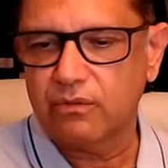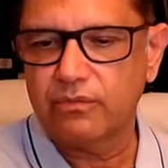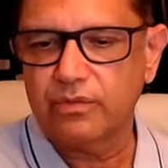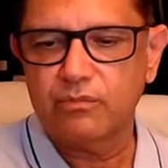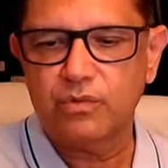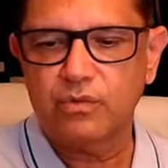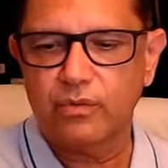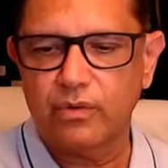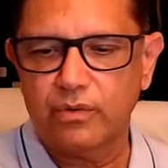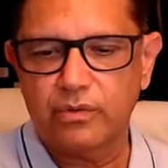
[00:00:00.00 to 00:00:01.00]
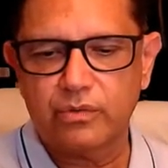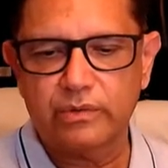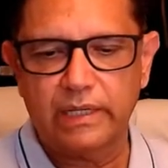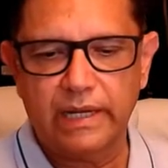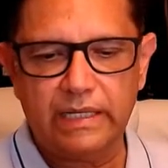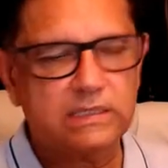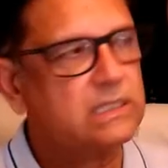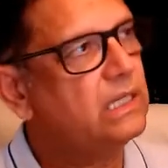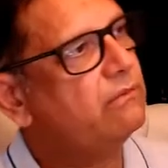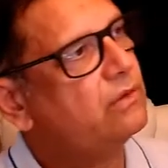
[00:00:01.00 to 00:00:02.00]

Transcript: we move on to the next level,